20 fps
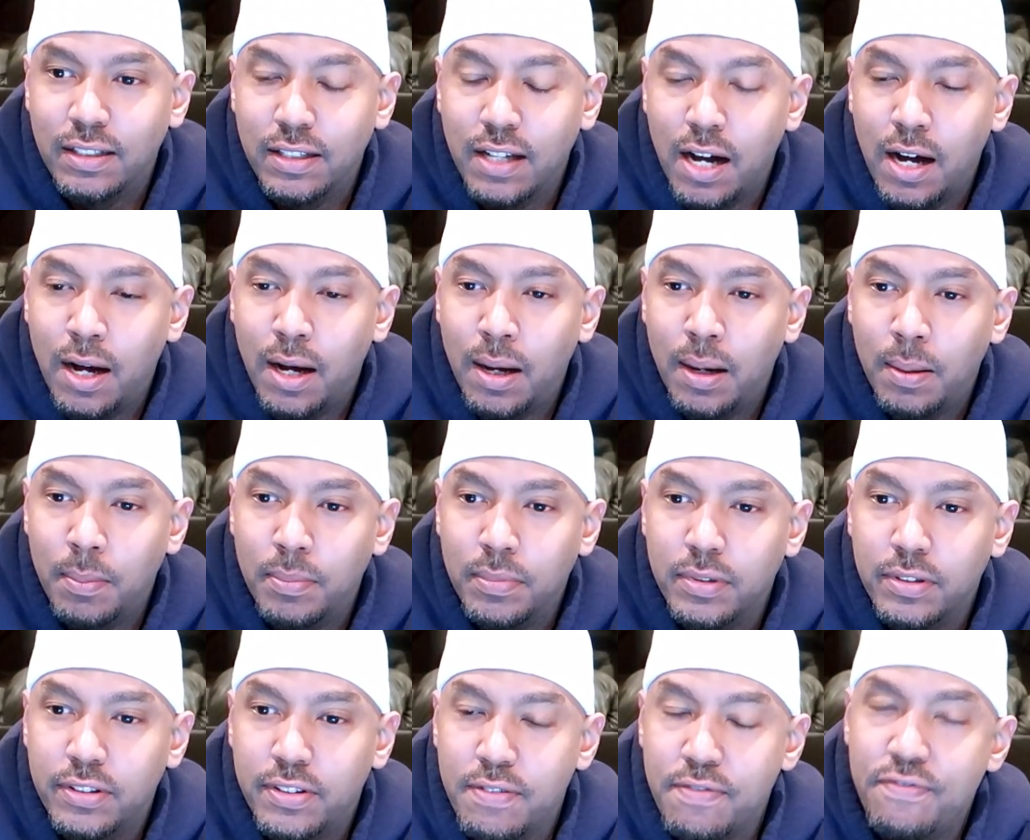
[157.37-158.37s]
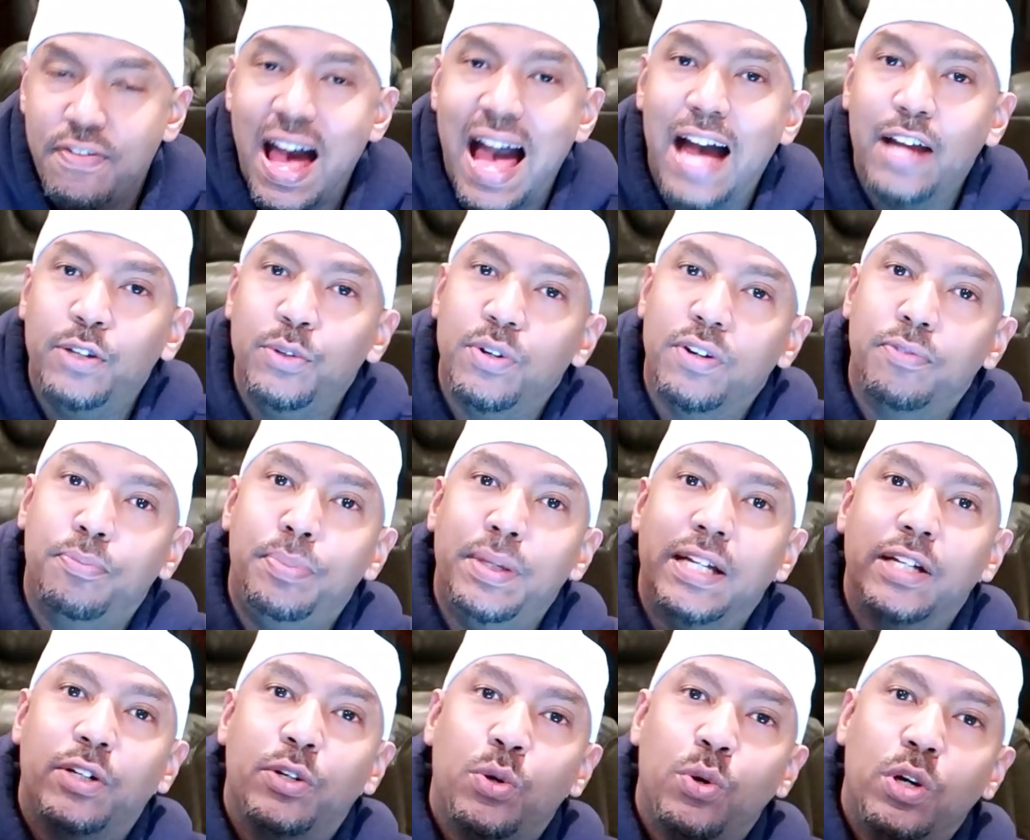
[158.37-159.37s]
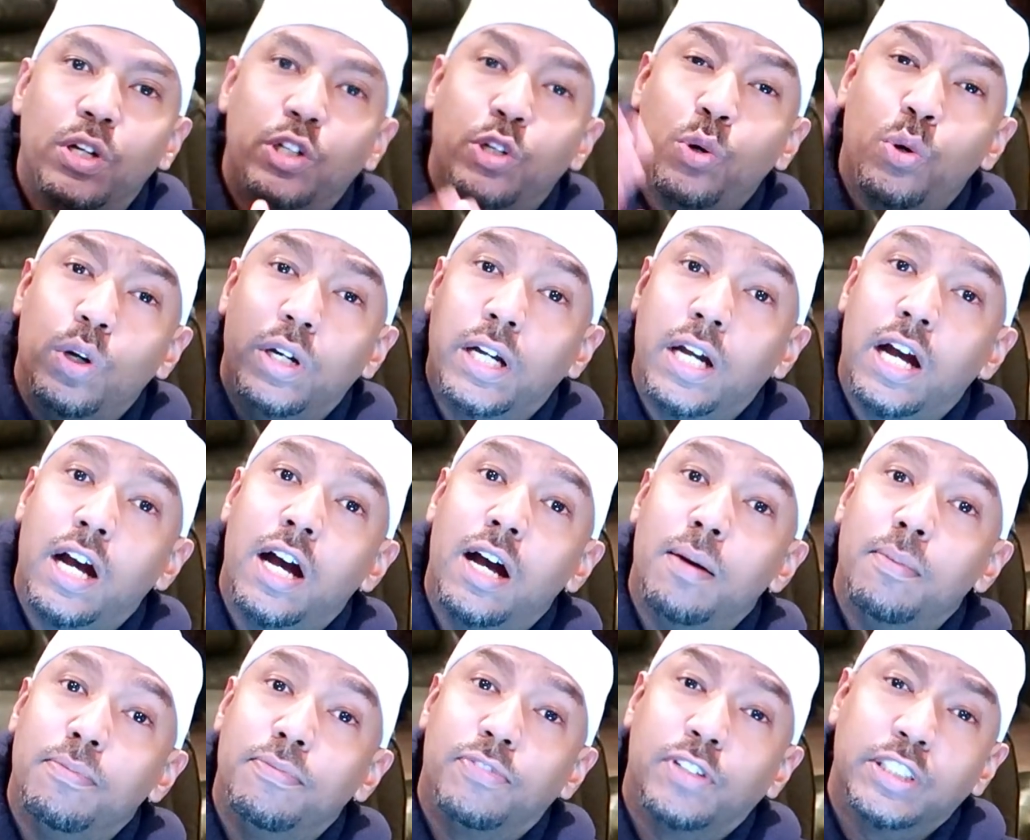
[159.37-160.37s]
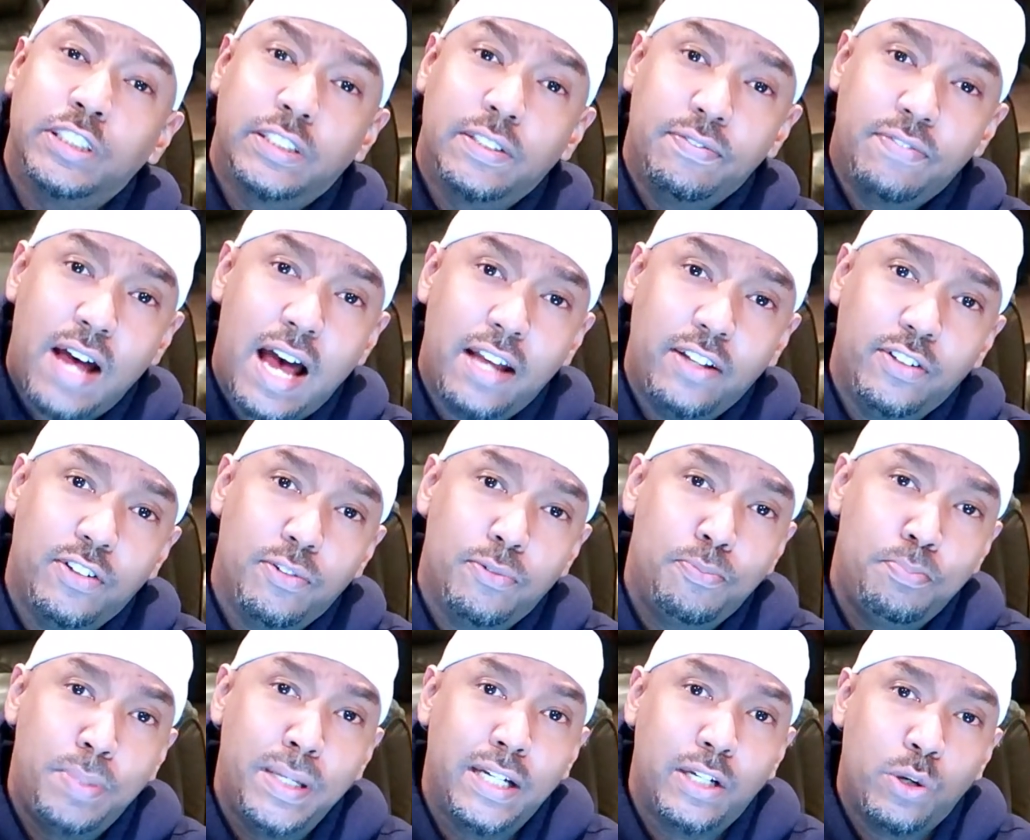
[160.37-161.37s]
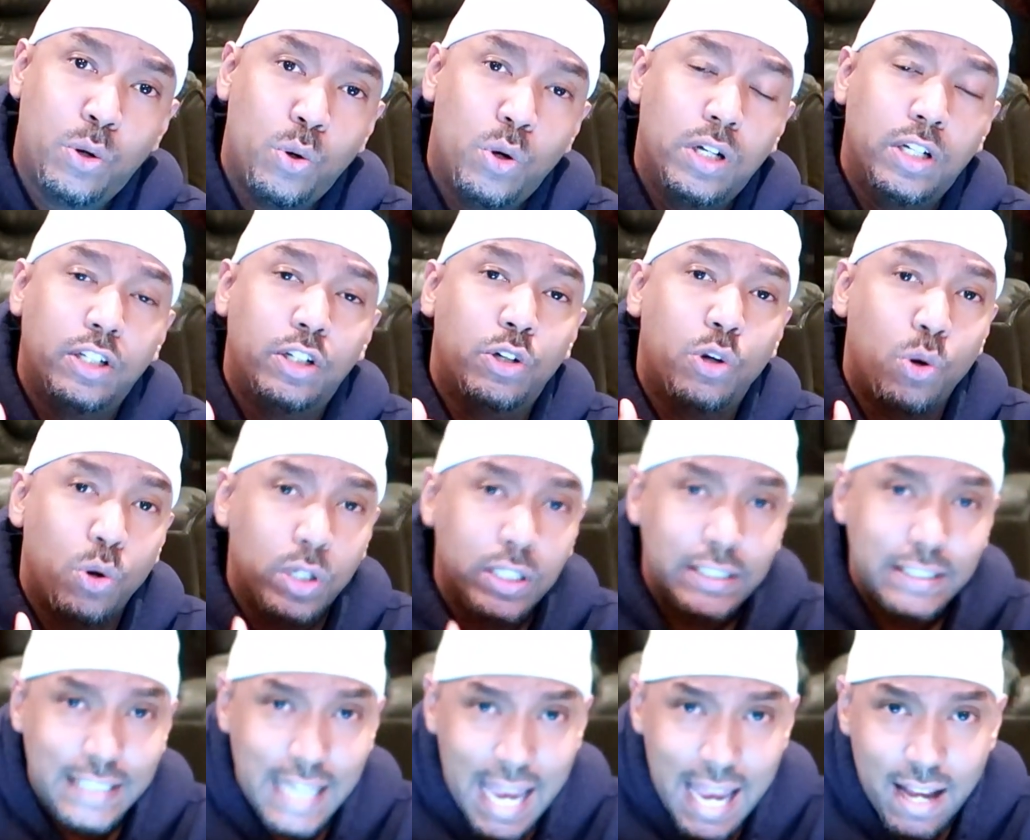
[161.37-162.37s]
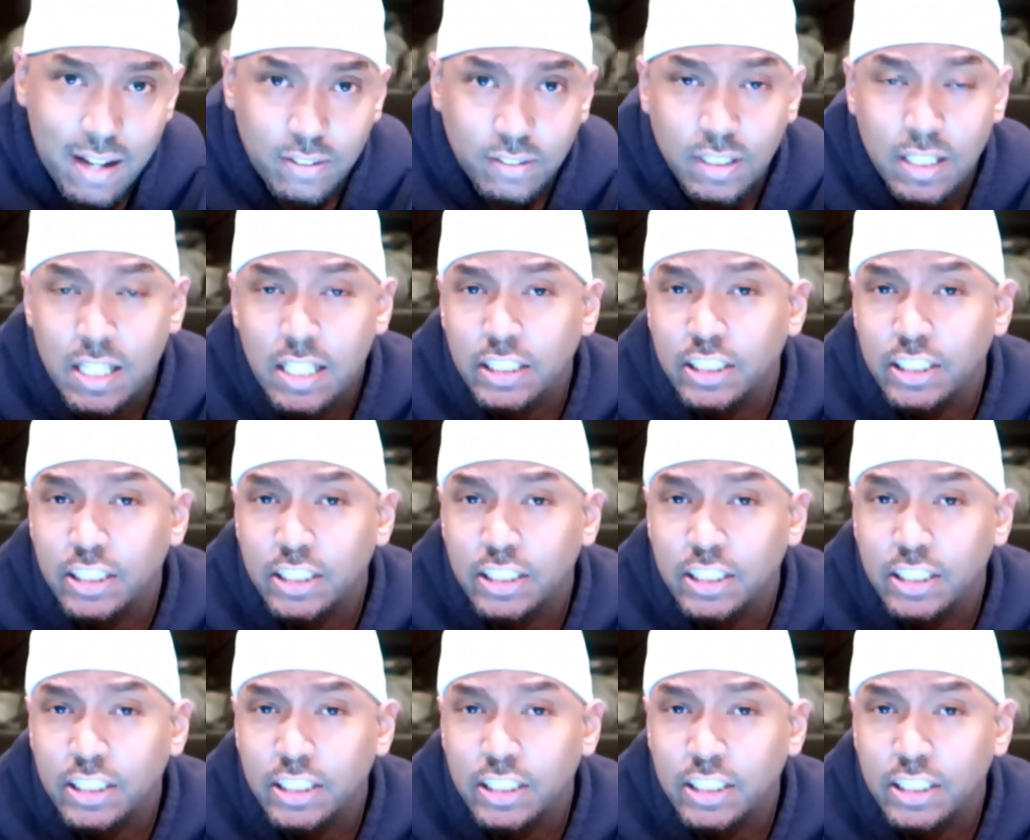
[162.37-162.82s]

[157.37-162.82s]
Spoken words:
the value of Bitcoin going up versus the value of Bitcoin going down.